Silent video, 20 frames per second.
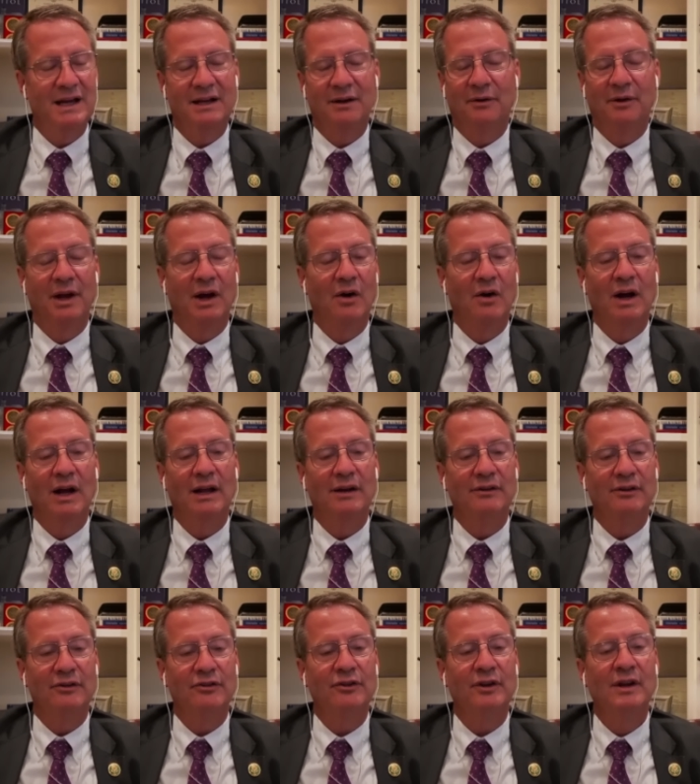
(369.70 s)
don't know. I
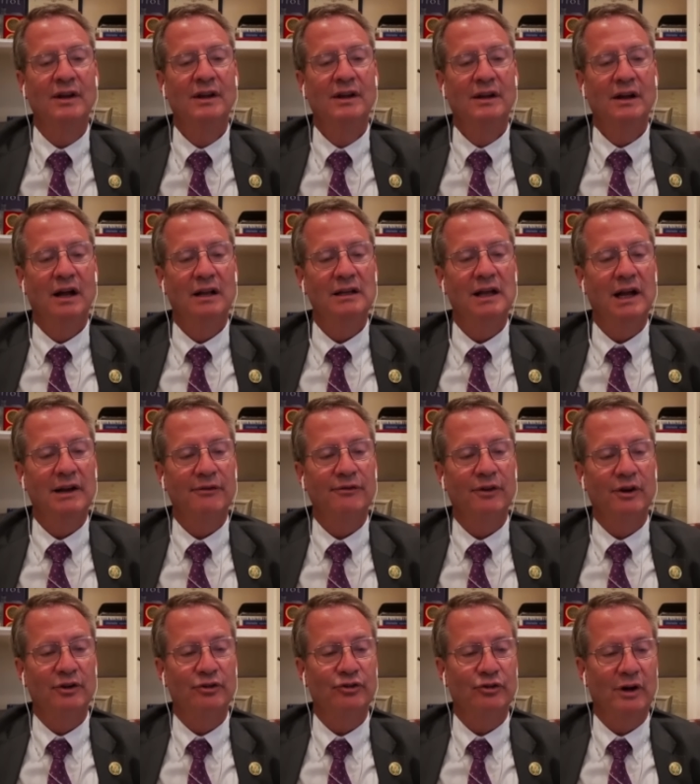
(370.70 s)
just a lot of
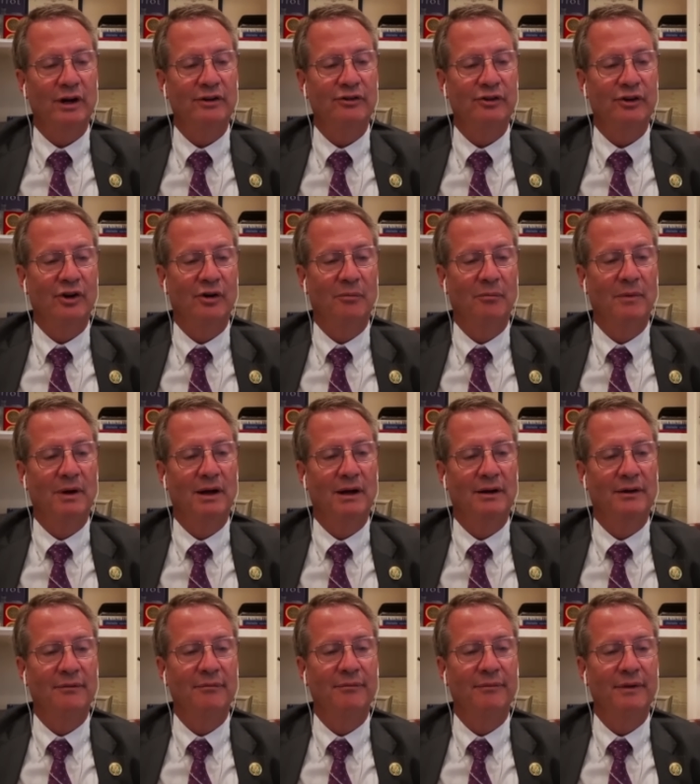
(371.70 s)
frustration
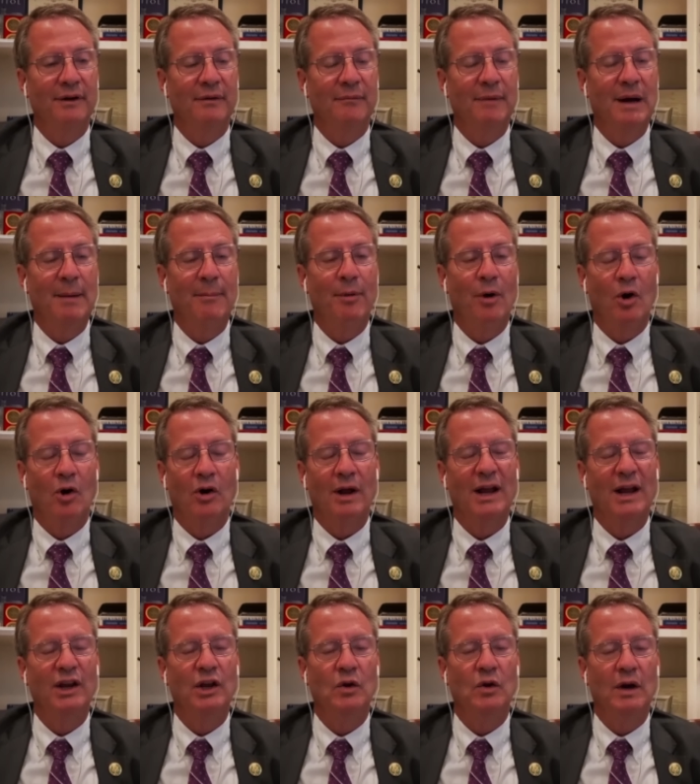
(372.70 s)
on my part,
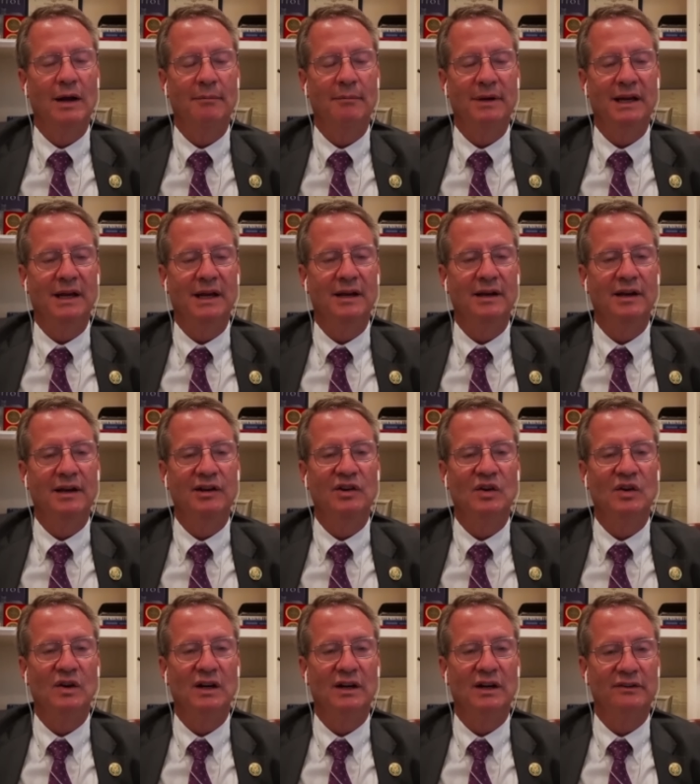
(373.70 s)
and I knew I'd be getting
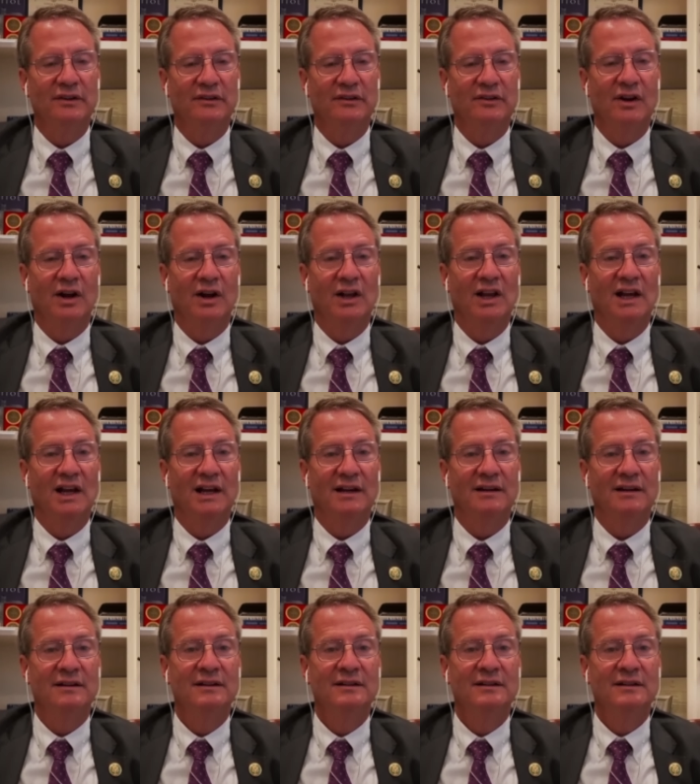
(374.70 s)
into it because it's not like,
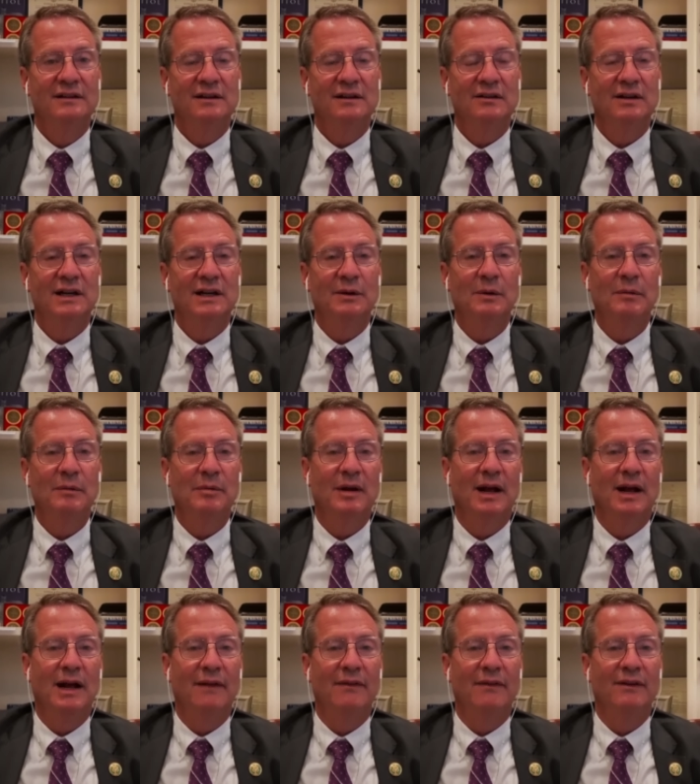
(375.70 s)
oh, hey, we've
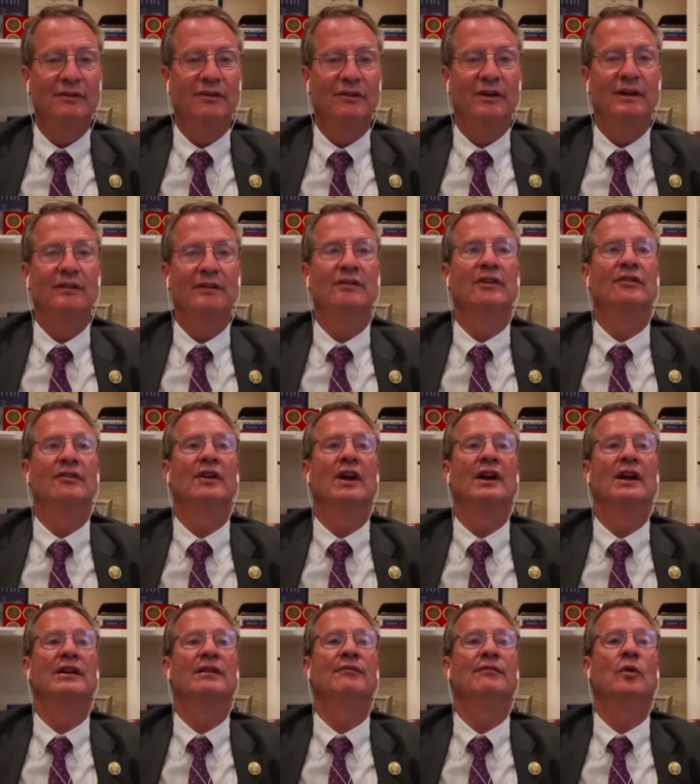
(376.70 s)
been hiding this thing since
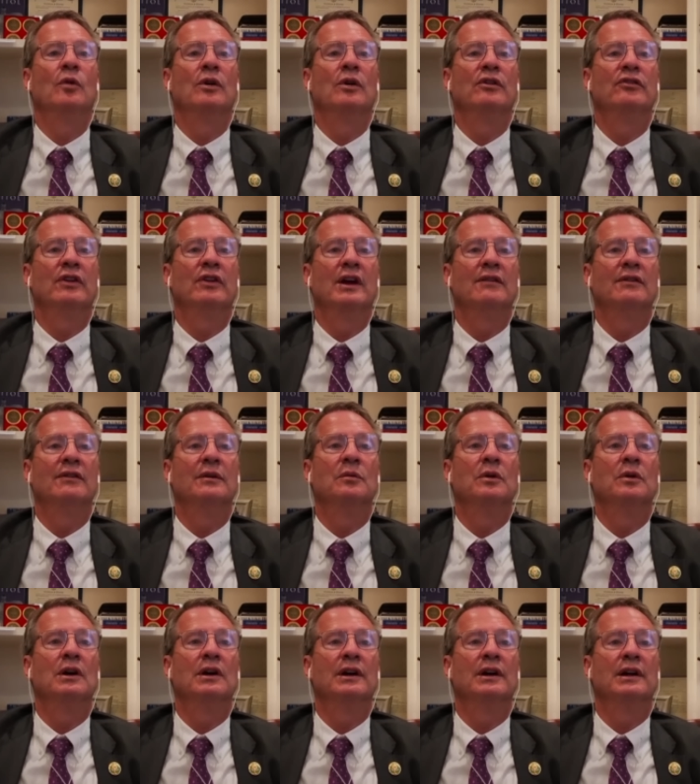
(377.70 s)
1947.
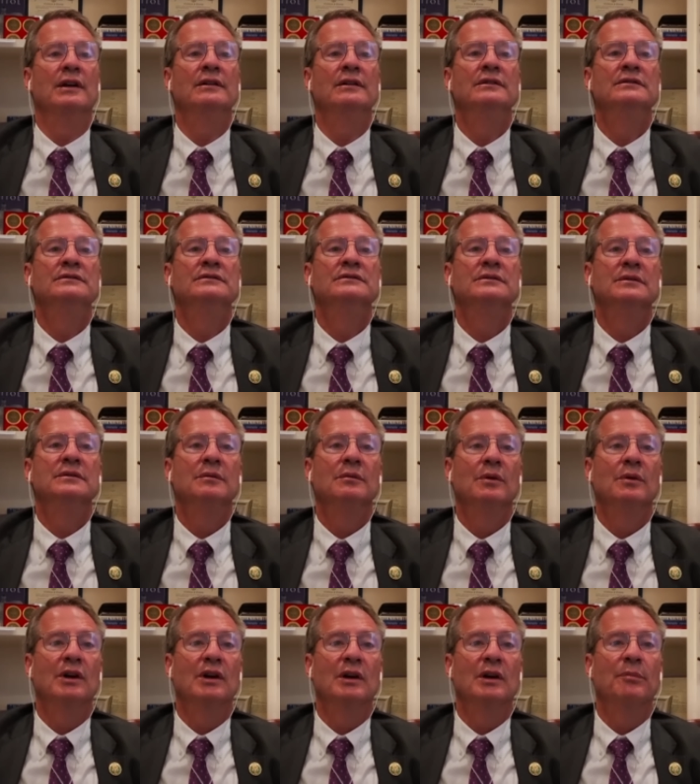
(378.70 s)
We're
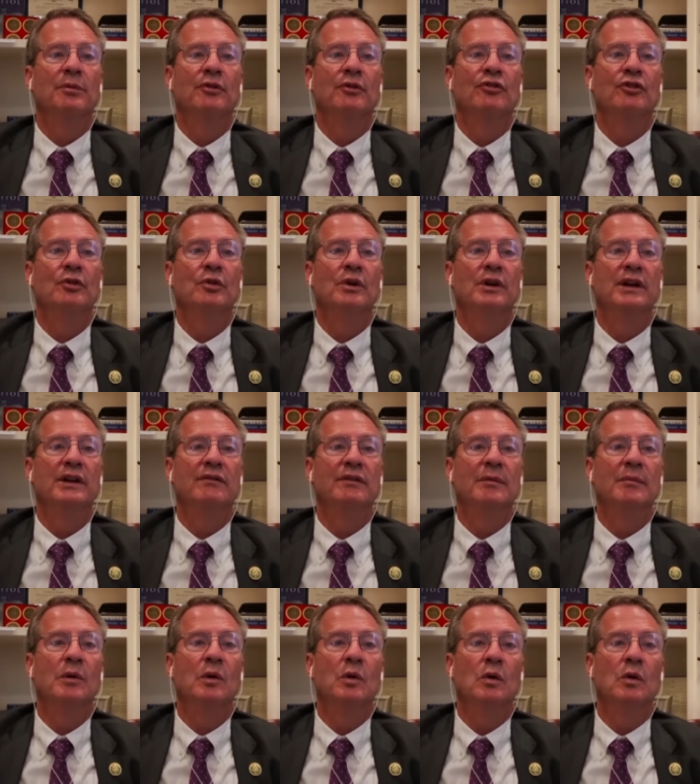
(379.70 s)
gonna pursue it
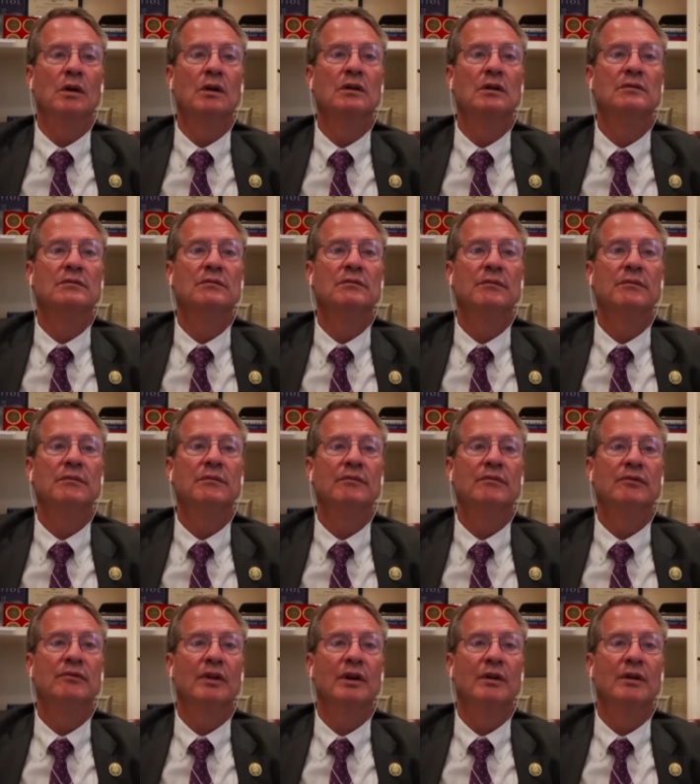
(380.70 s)
even more.
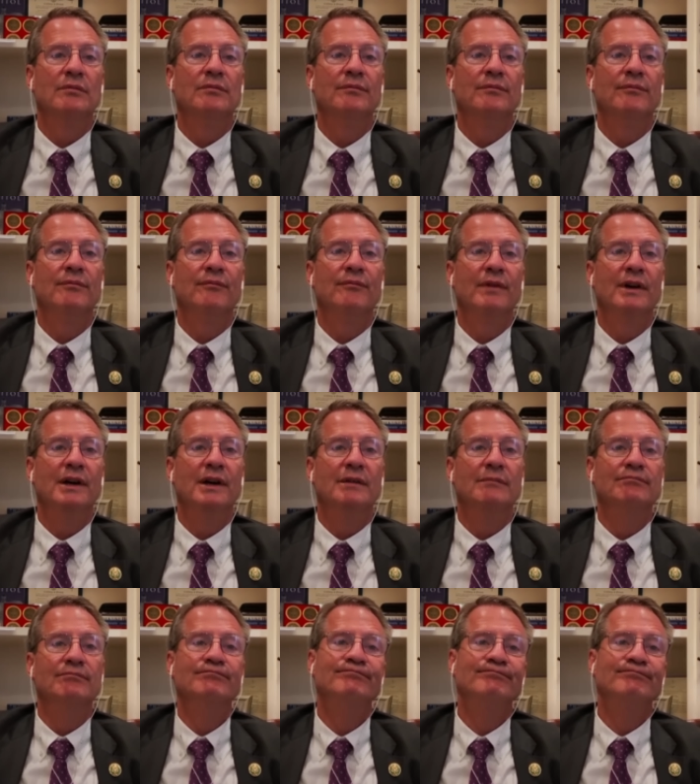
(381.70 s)
So, I
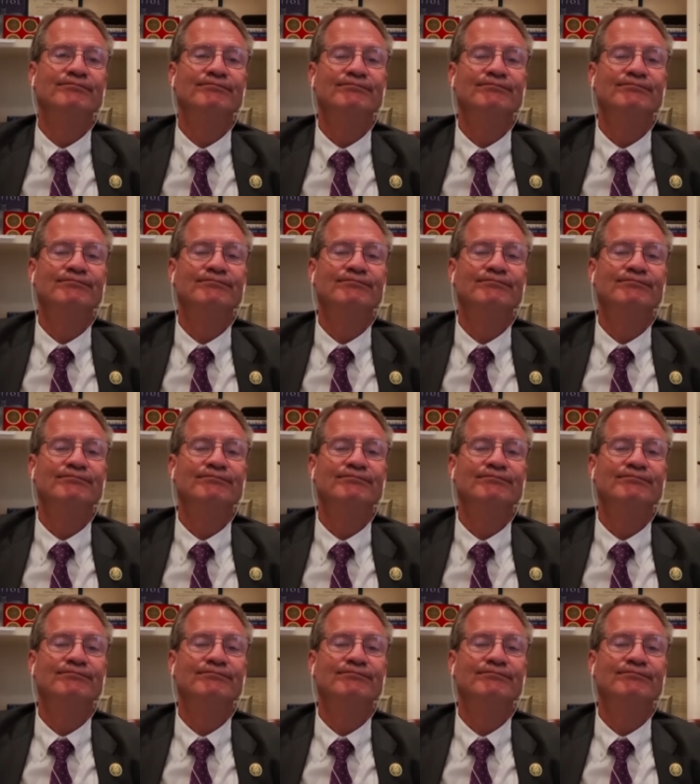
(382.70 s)
mean,